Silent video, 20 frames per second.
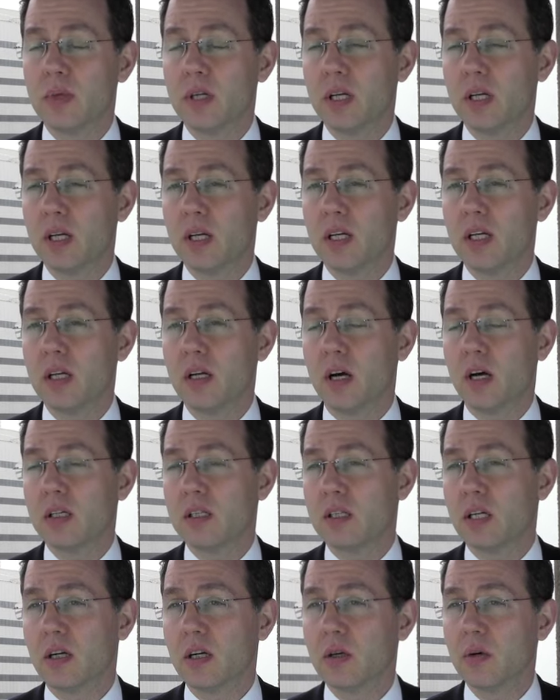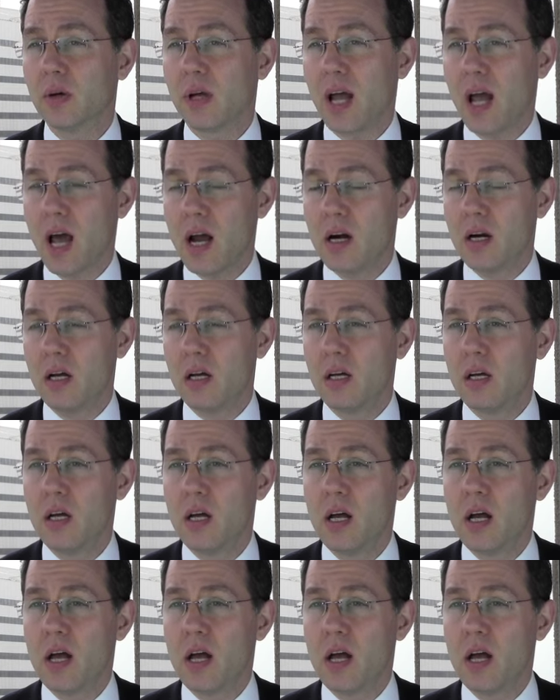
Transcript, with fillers: being in Ontario, Canada,